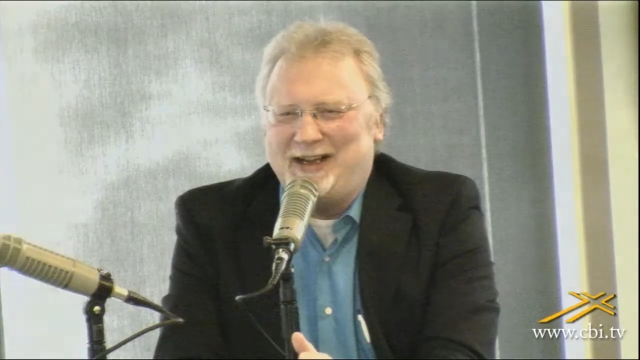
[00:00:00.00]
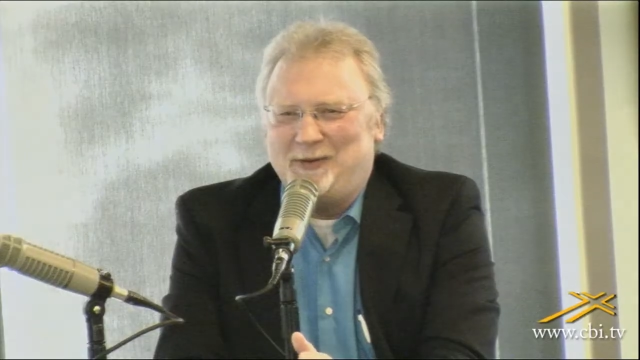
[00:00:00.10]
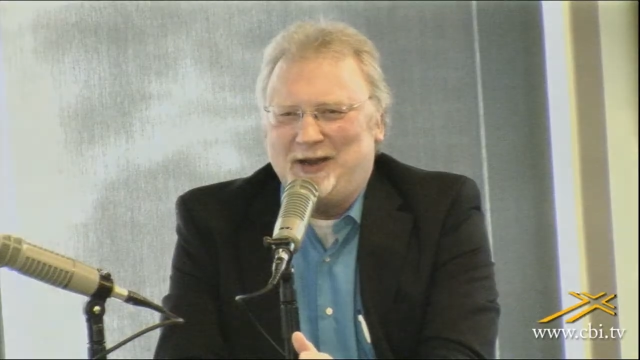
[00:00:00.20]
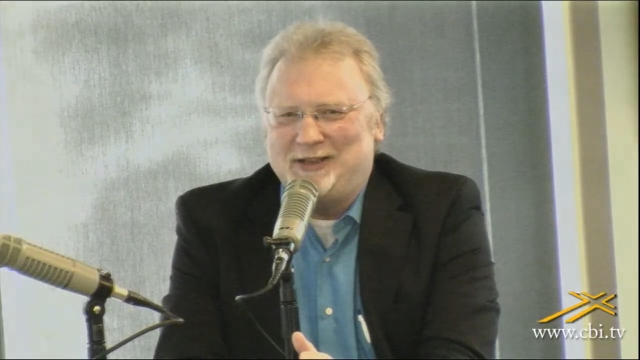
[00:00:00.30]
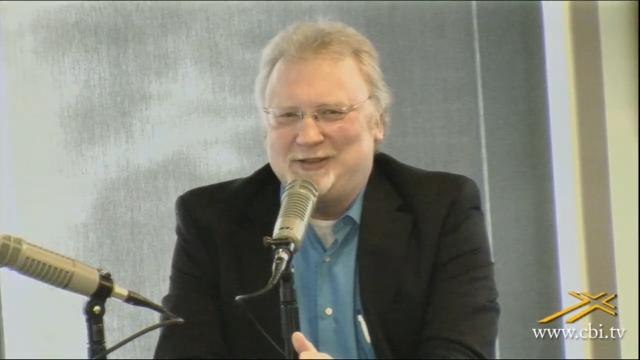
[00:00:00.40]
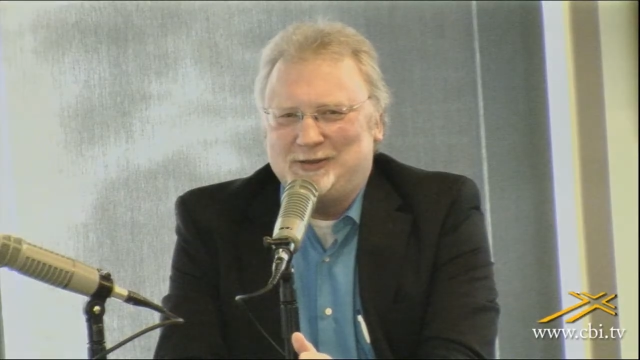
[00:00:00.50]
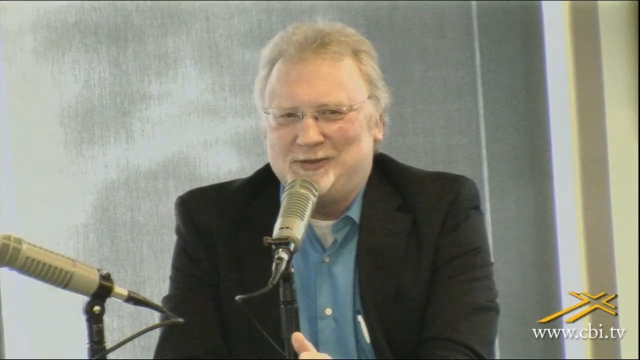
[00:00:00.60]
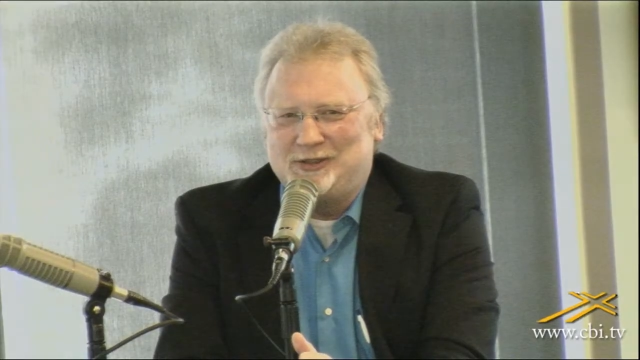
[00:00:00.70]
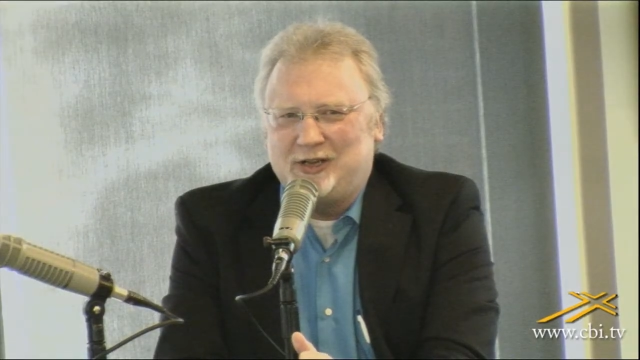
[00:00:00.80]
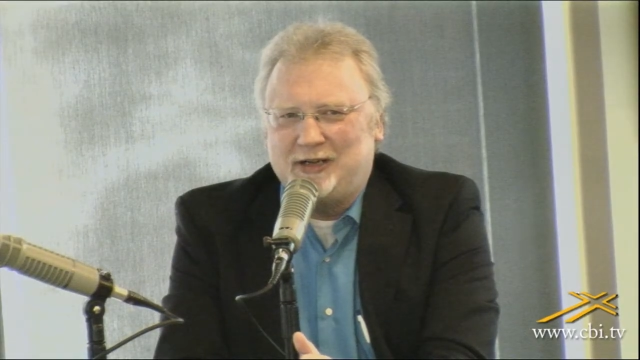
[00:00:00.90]
want to
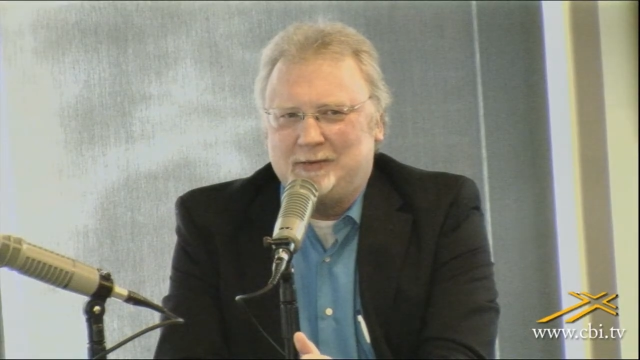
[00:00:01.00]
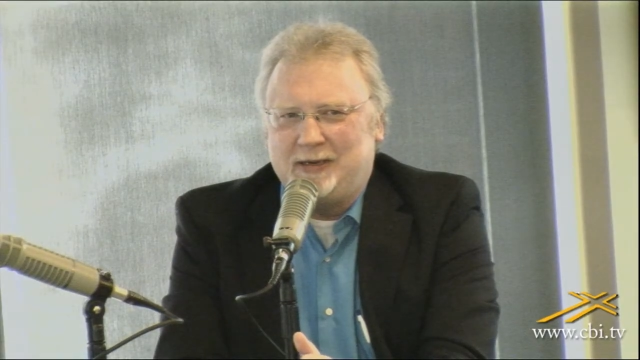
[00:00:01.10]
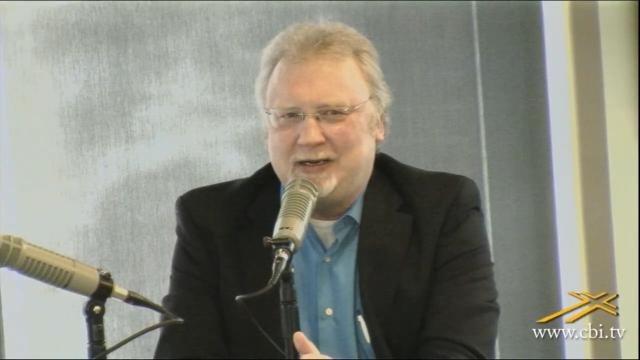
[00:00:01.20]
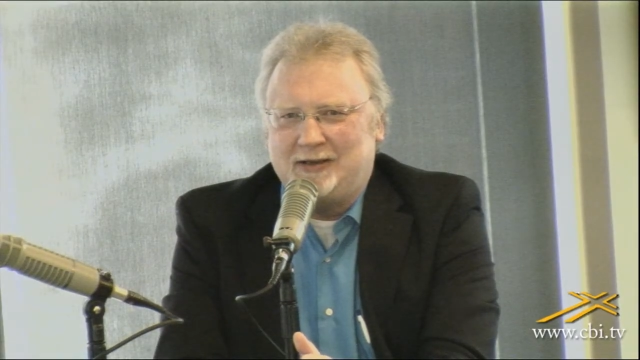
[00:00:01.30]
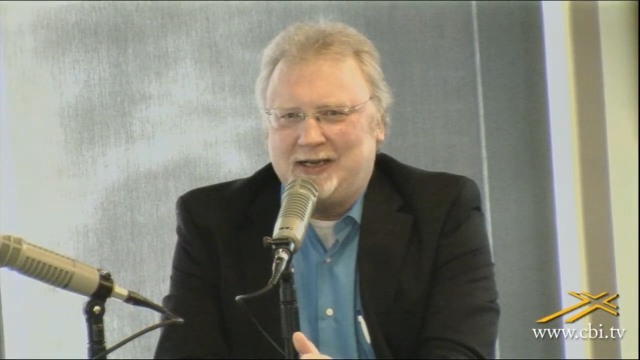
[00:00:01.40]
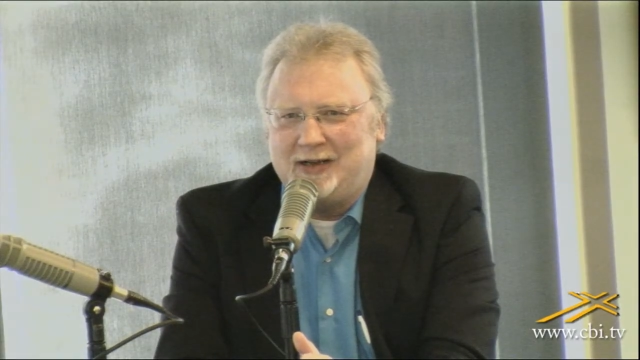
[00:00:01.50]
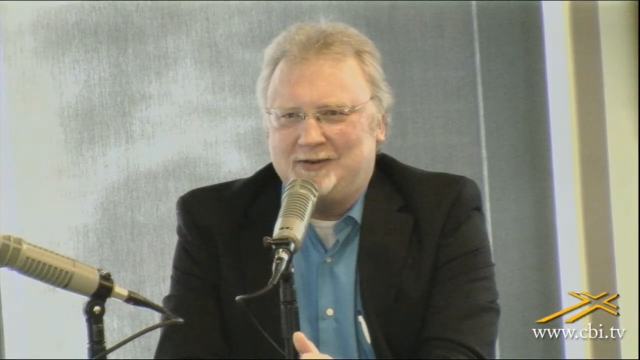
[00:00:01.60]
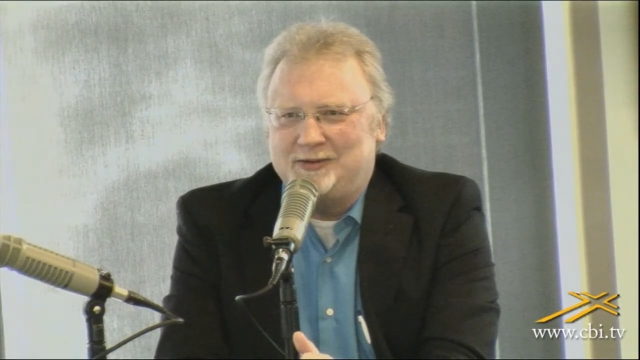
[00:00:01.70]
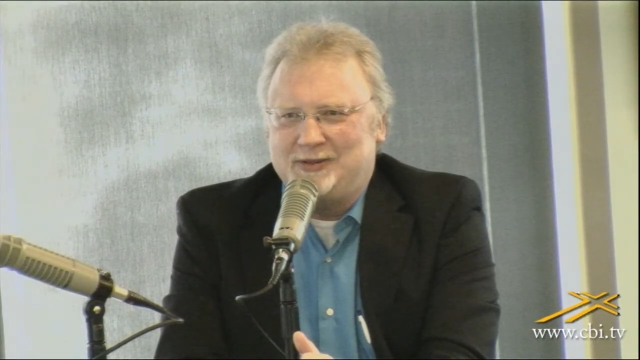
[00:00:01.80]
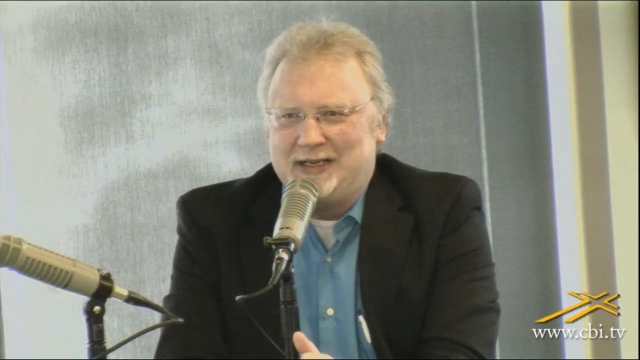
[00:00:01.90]
talk about how